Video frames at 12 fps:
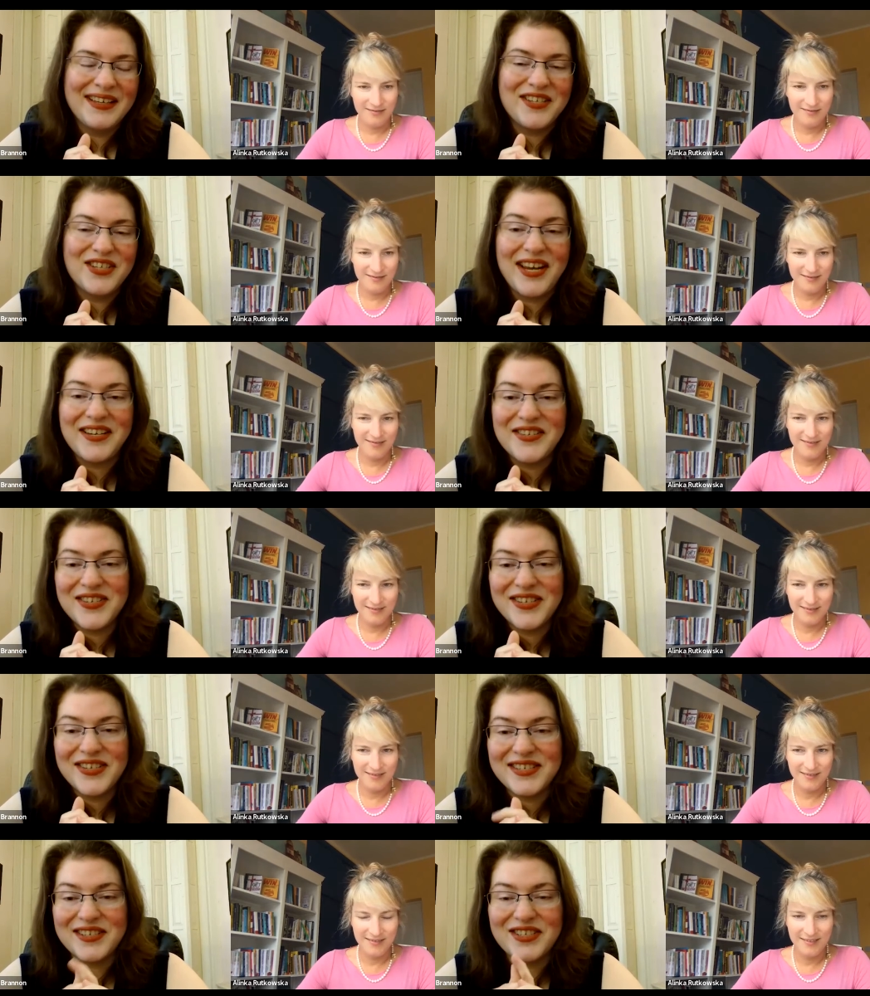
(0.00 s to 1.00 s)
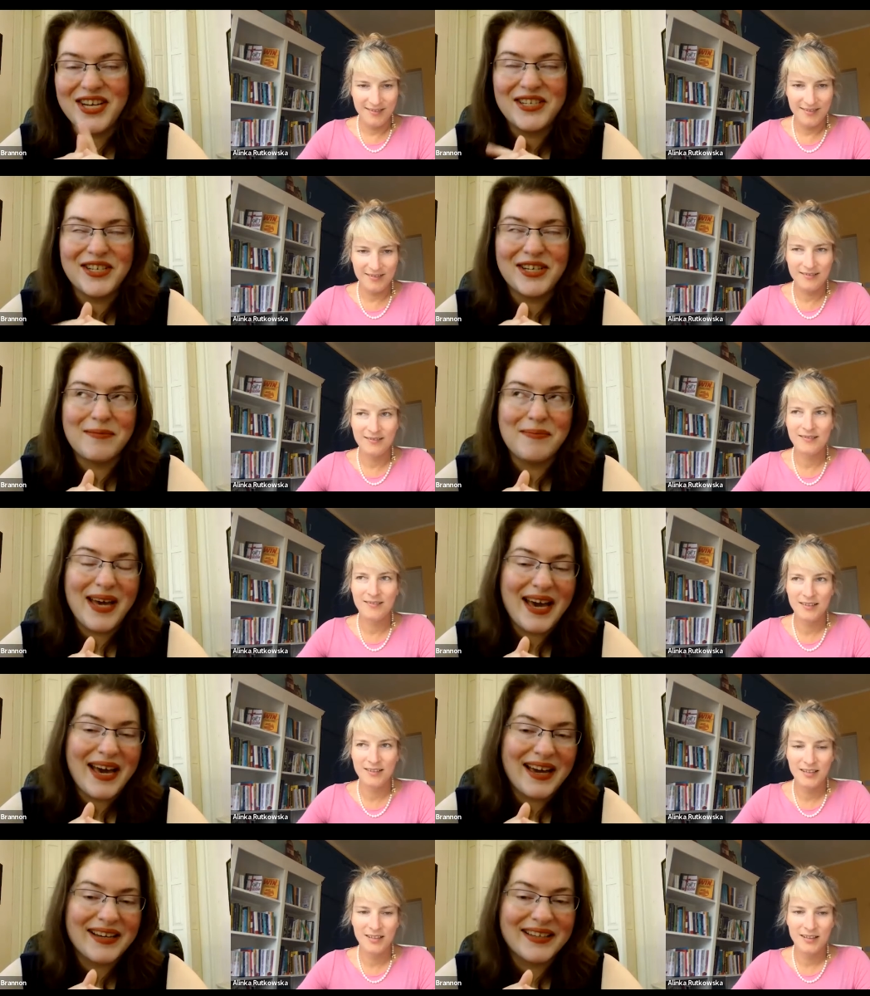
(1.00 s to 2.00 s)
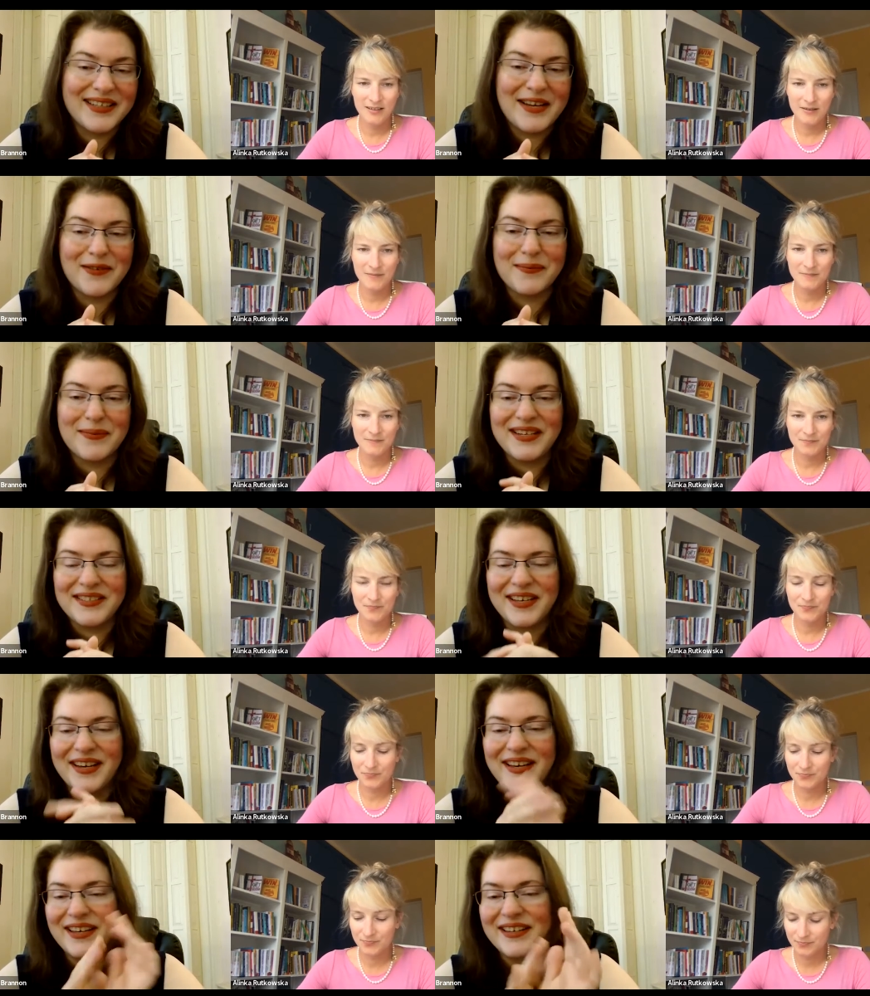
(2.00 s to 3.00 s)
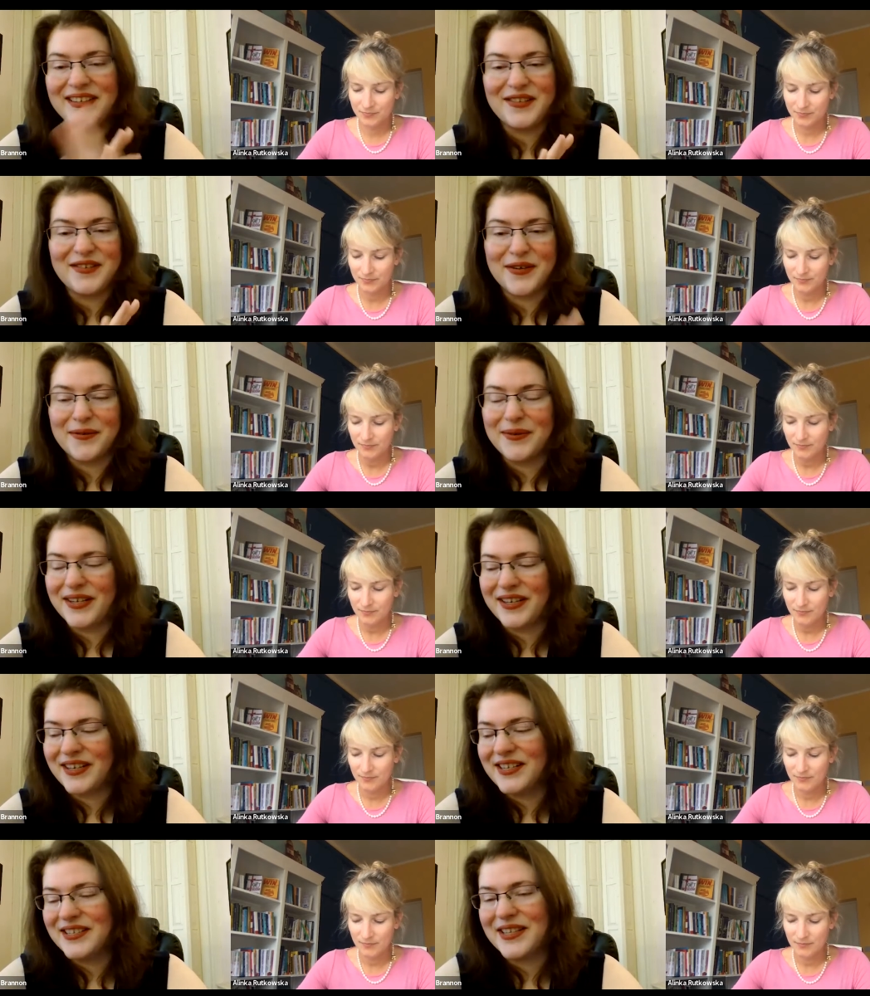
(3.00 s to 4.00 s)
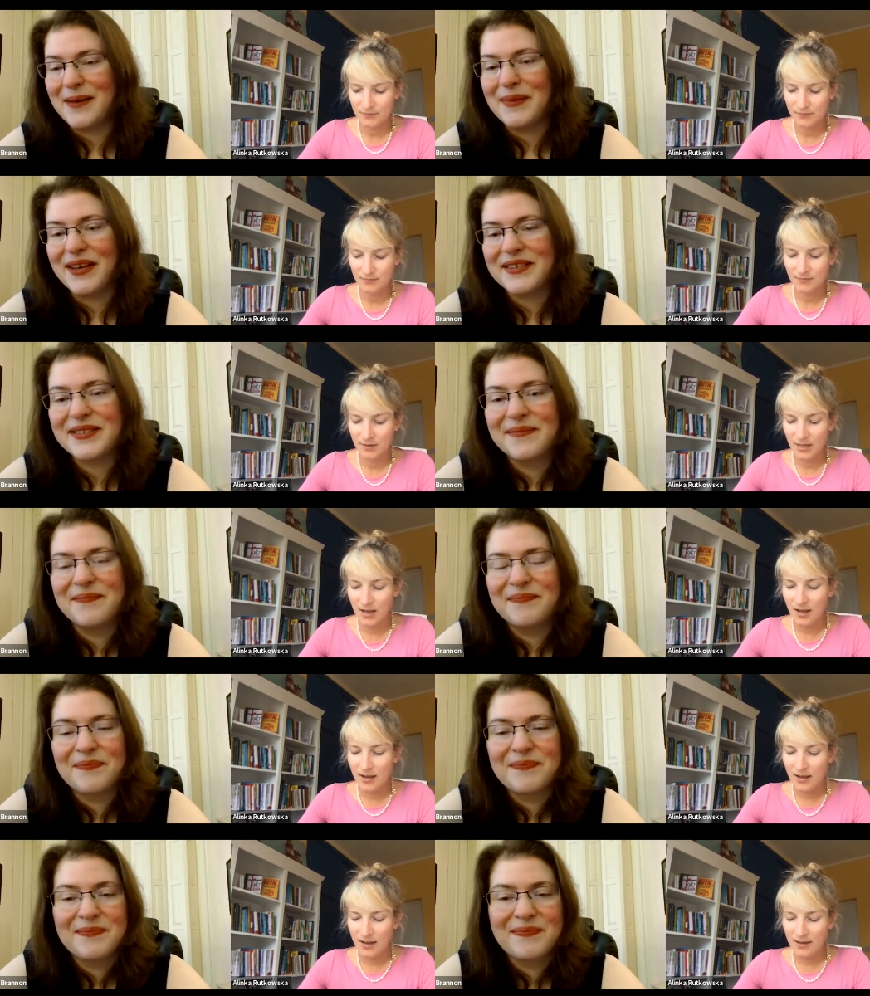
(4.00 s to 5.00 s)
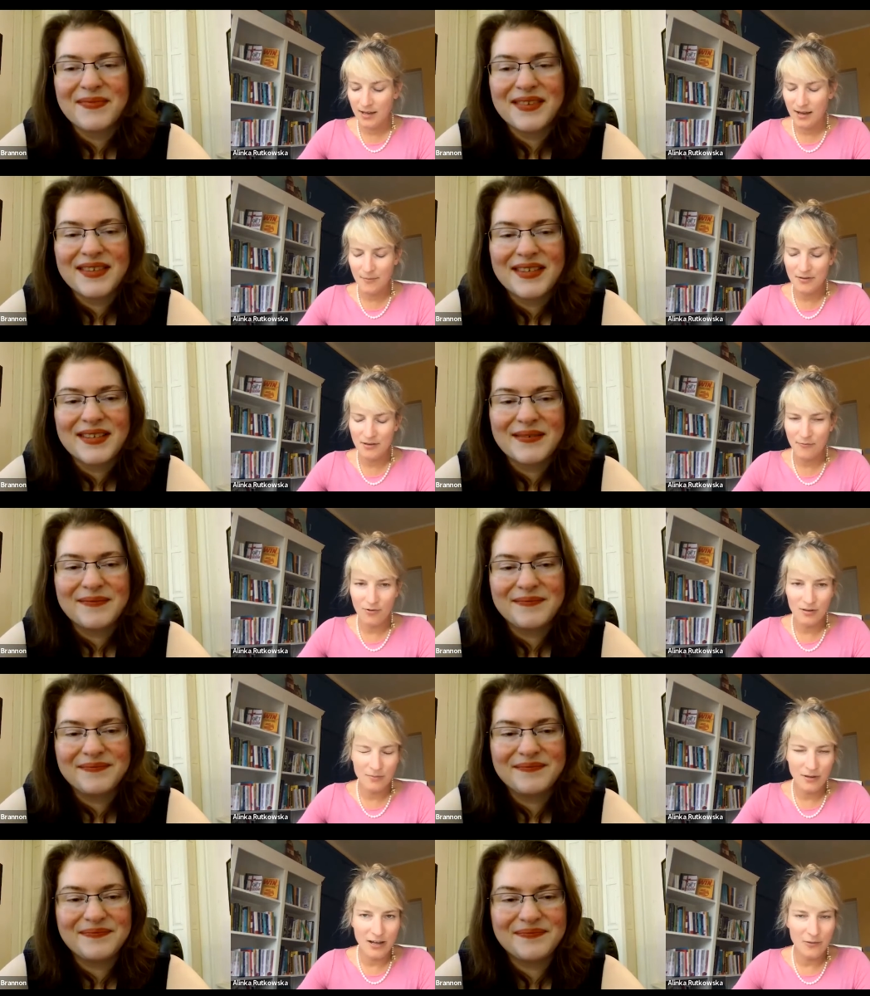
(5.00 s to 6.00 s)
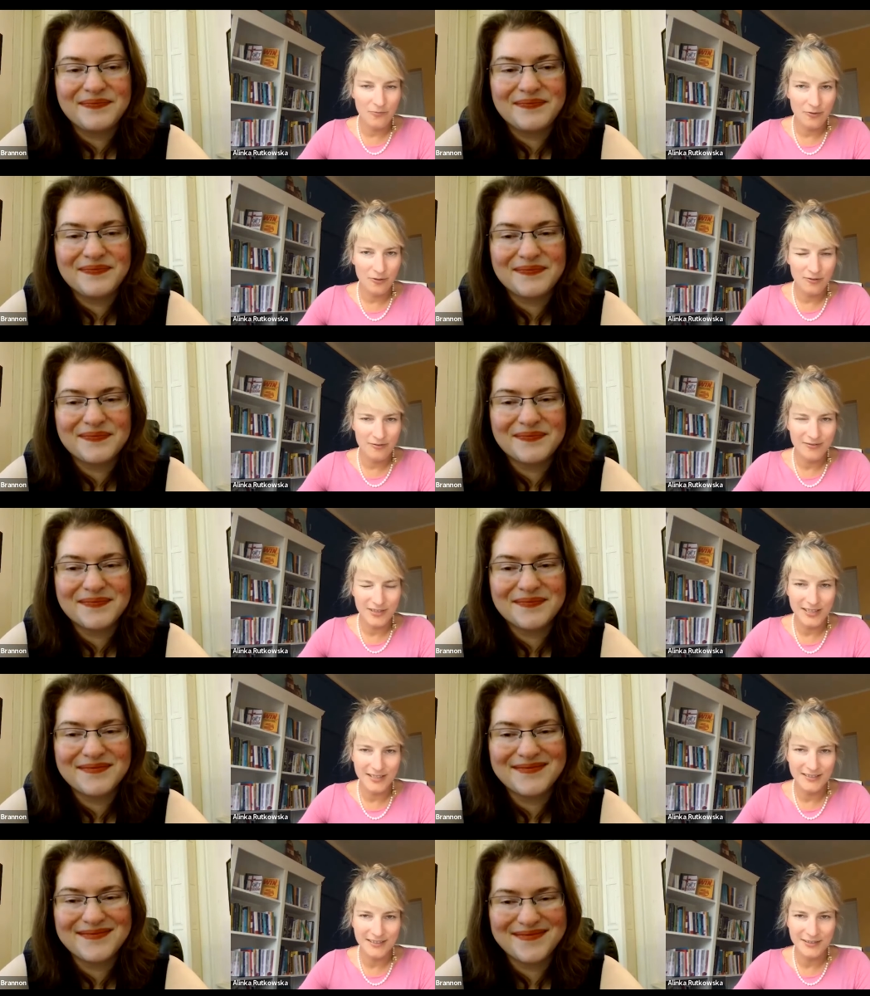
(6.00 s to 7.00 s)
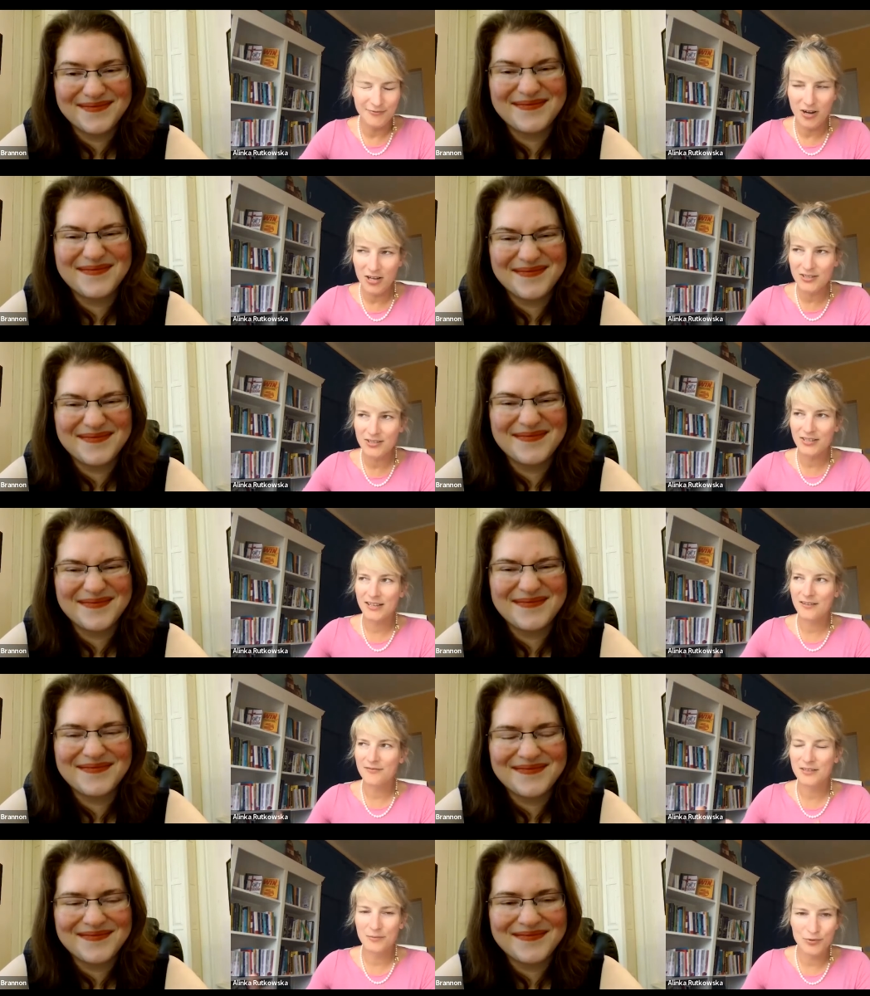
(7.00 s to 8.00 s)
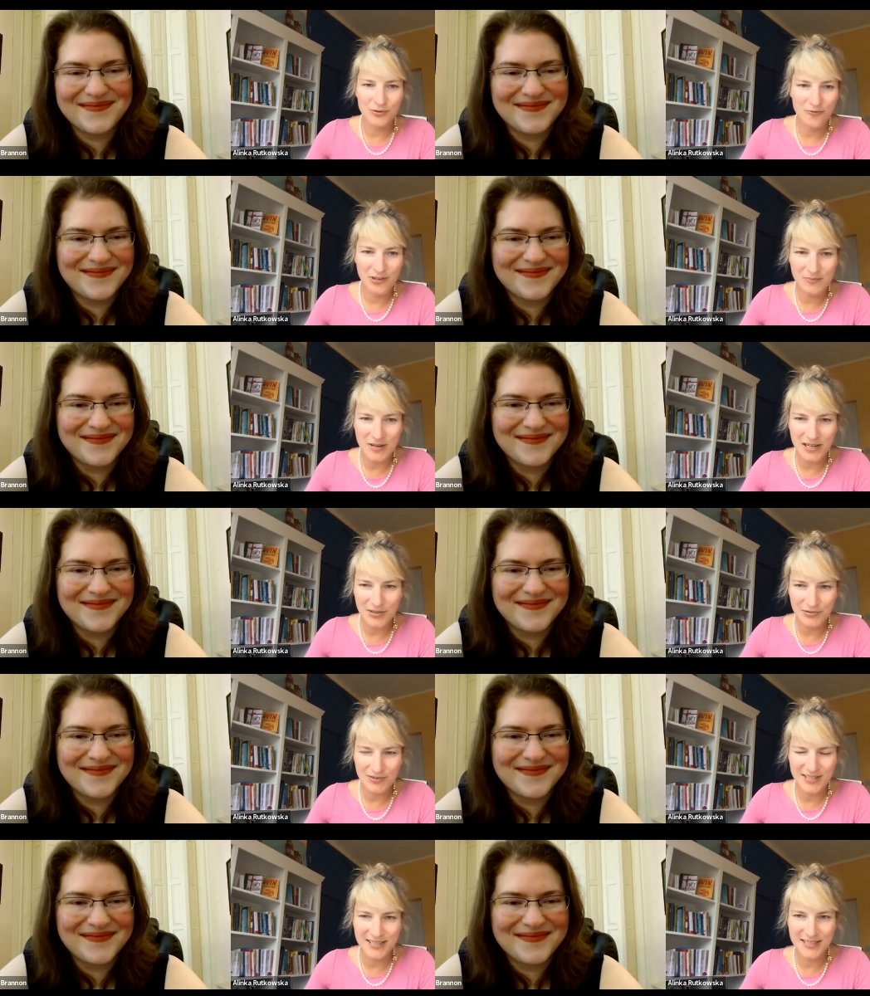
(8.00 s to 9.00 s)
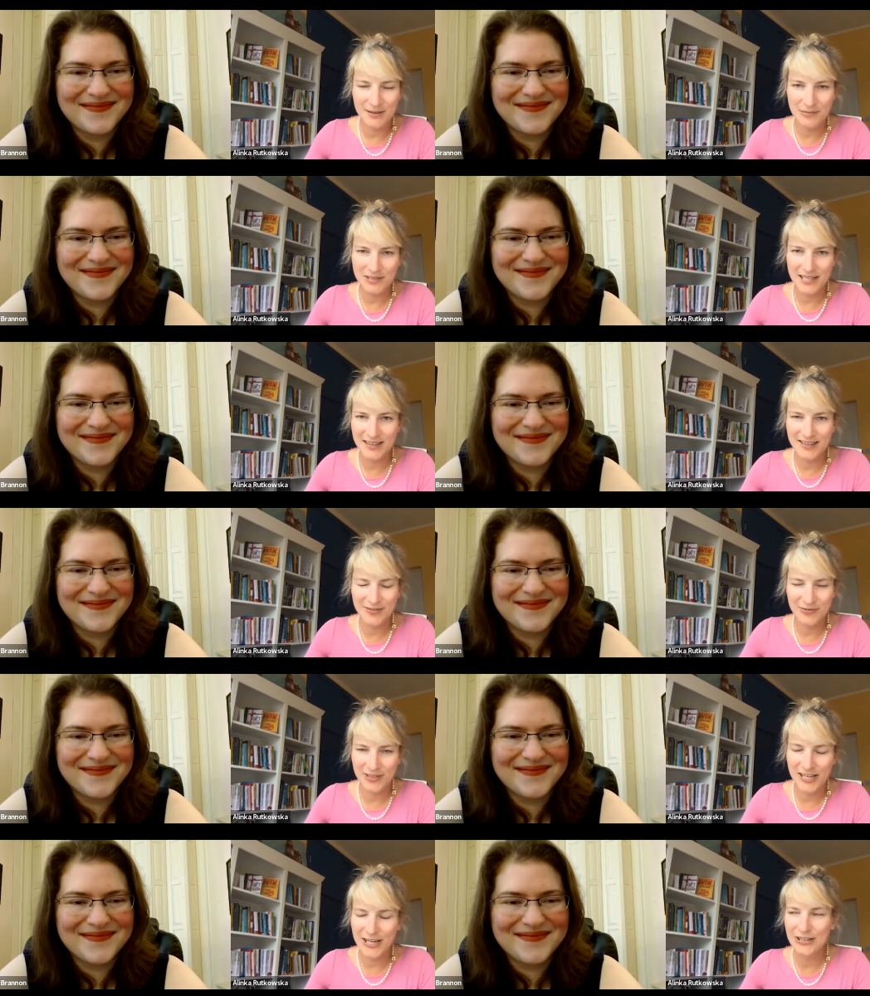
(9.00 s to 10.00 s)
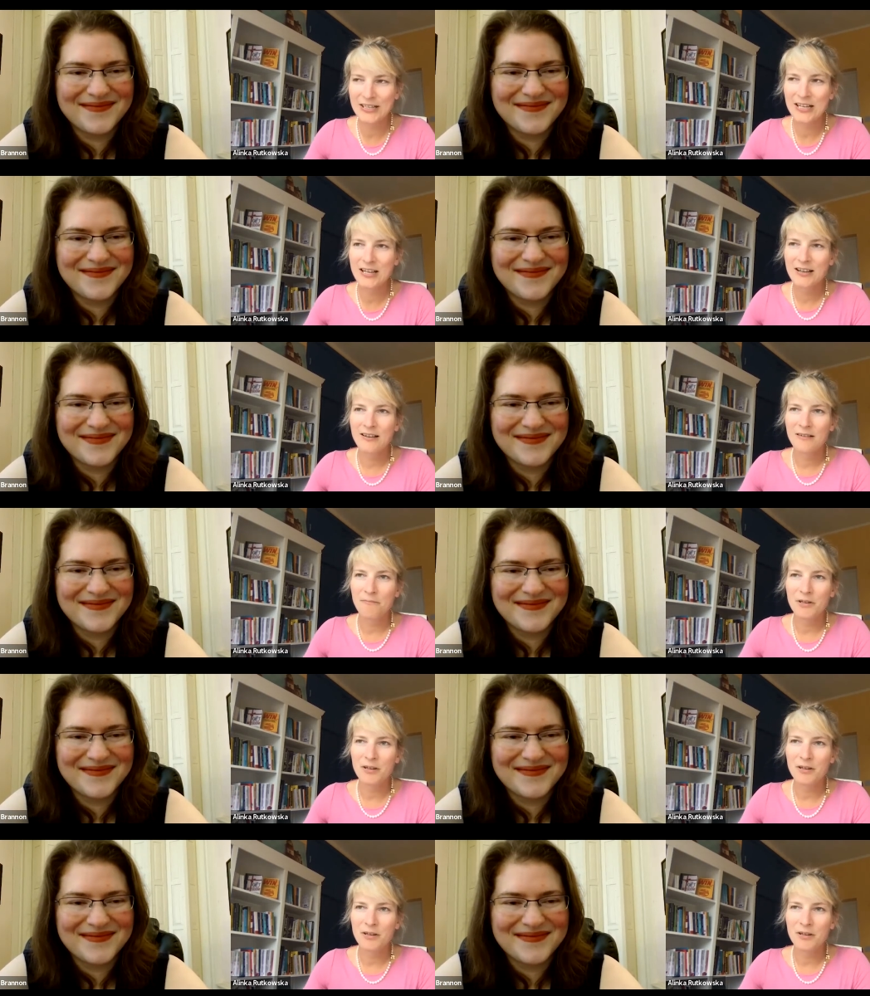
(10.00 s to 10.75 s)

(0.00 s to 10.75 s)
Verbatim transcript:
Speaker 1: changes and changing it back and never being done. And you don't want to get into that mess.
Speaker 2: Yeah, I mean, they want to be helpful, right? They want to give some sort of feedback. Otherwise, it seems like they don't care. But